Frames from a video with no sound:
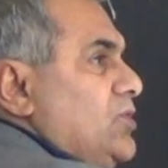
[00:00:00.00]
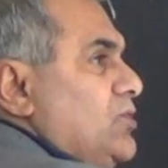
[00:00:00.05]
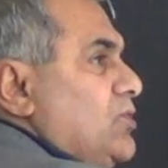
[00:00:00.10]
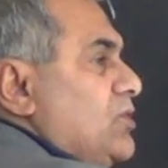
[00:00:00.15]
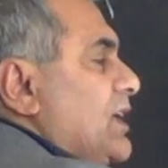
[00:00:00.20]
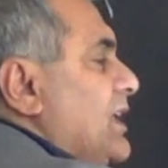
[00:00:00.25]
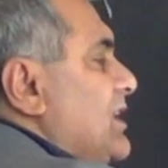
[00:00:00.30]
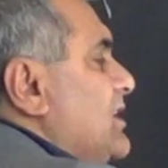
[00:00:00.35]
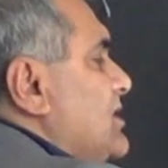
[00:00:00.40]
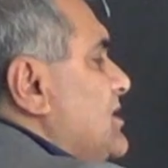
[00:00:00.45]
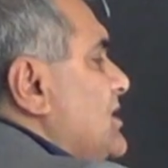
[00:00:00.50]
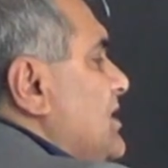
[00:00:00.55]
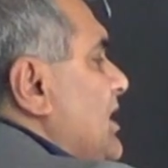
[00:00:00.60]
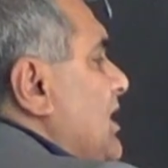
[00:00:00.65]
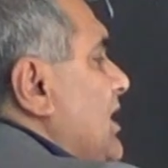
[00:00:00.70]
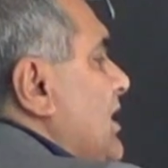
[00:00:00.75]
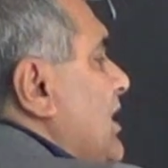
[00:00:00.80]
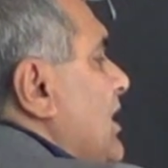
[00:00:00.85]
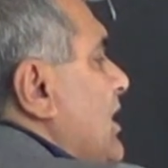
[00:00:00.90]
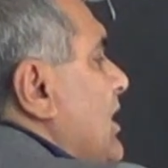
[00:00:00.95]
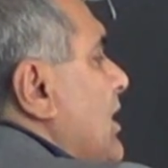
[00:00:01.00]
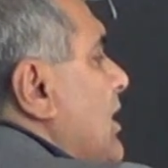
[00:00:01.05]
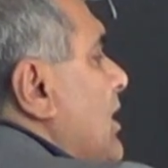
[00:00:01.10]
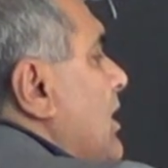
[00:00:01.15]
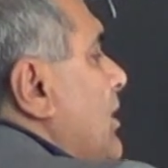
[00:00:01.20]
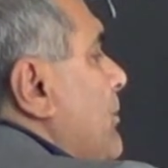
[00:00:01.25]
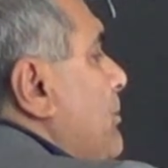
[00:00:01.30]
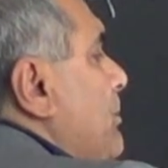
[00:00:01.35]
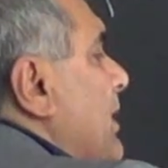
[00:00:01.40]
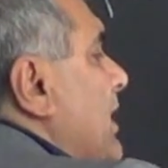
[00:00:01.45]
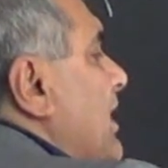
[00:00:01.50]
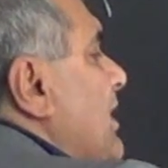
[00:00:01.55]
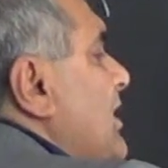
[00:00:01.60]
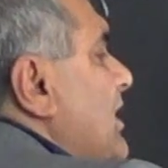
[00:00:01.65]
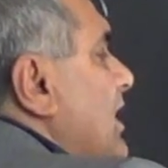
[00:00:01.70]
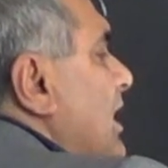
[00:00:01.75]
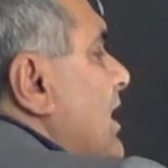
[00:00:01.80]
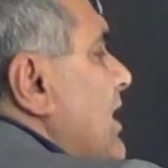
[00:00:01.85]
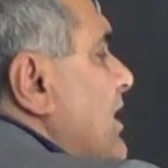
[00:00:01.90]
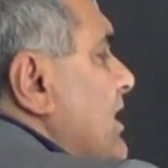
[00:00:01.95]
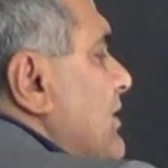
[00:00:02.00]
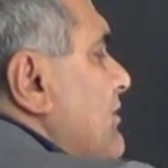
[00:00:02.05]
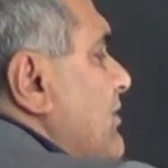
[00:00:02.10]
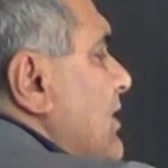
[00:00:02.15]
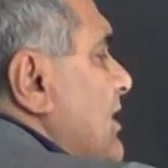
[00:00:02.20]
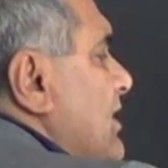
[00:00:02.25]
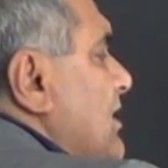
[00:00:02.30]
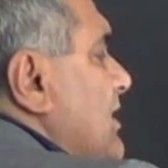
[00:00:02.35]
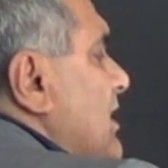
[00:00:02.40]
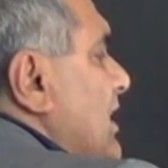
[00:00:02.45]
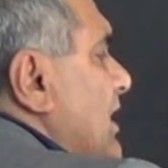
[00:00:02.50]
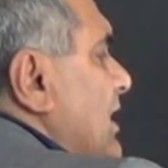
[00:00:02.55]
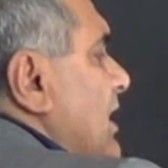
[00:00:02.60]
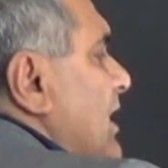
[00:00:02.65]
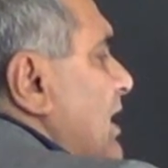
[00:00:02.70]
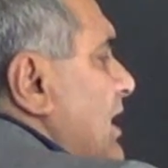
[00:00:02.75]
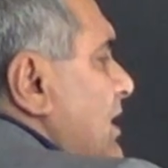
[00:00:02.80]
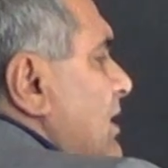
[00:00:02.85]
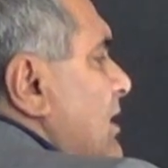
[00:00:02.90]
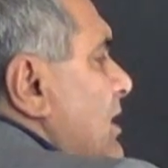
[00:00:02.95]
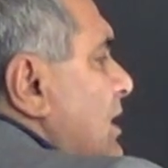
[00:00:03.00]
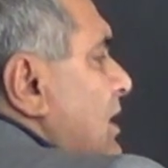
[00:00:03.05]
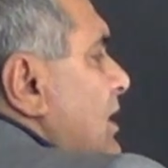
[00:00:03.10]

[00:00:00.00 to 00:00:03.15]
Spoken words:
you can say Periyar river in Kerala.